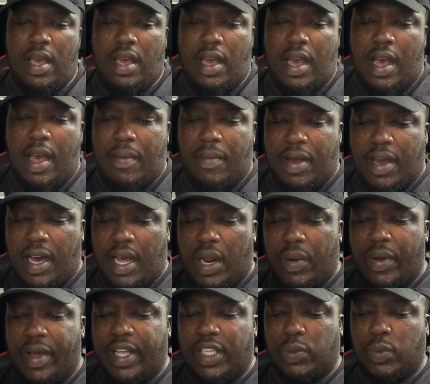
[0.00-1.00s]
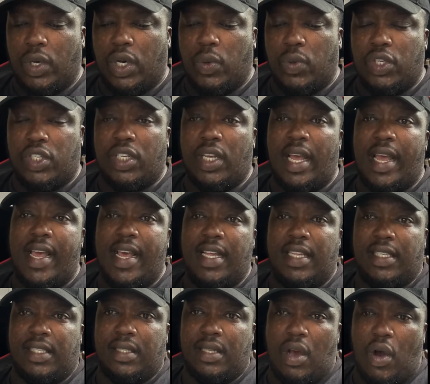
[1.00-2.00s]
colorway as well, which
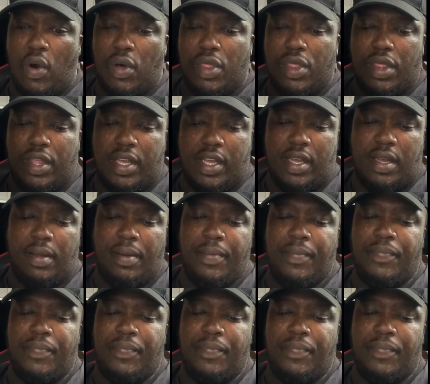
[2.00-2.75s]
is on the